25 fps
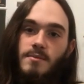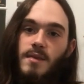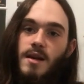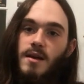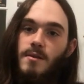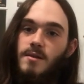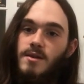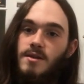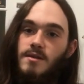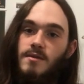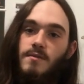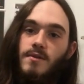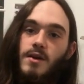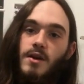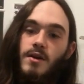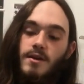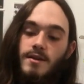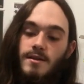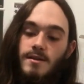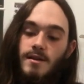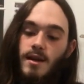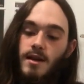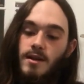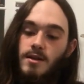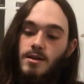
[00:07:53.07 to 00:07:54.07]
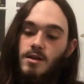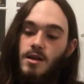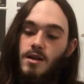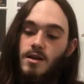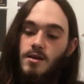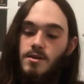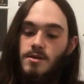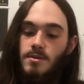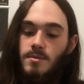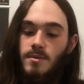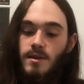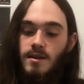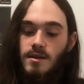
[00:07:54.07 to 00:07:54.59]
Maybe some very slight
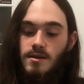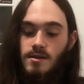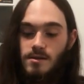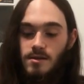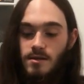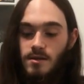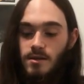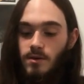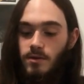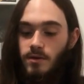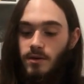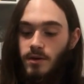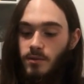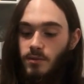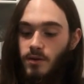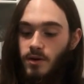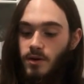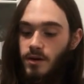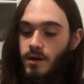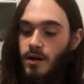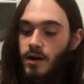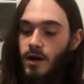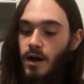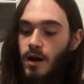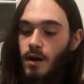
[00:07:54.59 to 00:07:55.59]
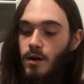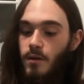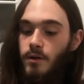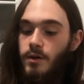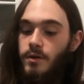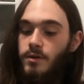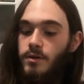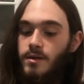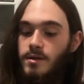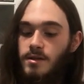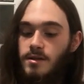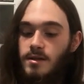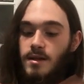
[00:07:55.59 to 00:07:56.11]
changes, but this is the only one where
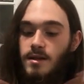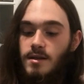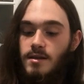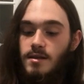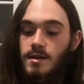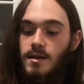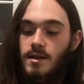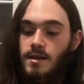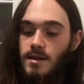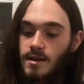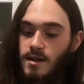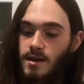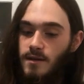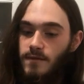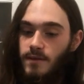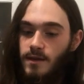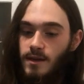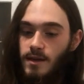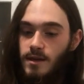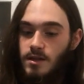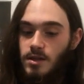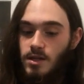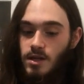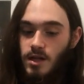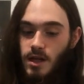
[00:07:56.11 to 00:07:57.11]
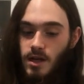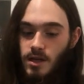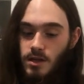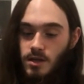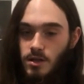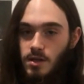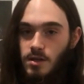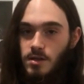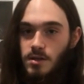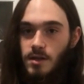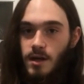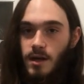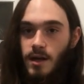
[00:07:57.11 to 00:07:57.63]
you can see significant changes.